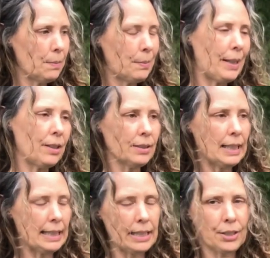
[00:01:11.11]
but I don't
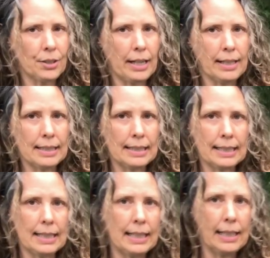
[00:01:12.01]
think that's great because it's
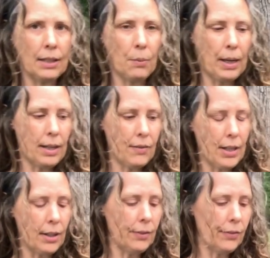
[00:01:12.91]
going to get in the way of the
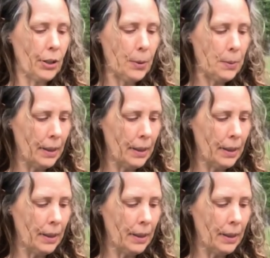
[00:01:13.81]
airflow.